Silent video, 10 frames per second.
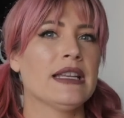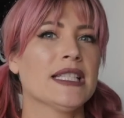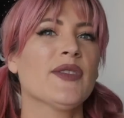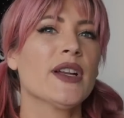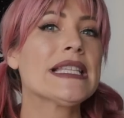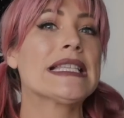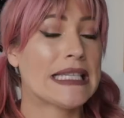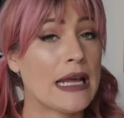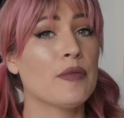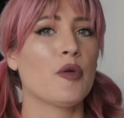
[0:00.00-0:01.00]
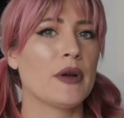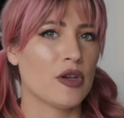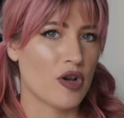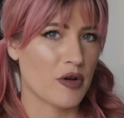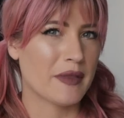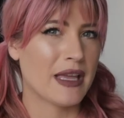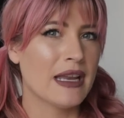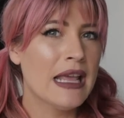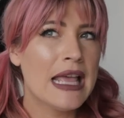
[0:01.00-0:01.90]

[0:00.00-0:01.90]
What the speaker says: It's very stable when you cook with it.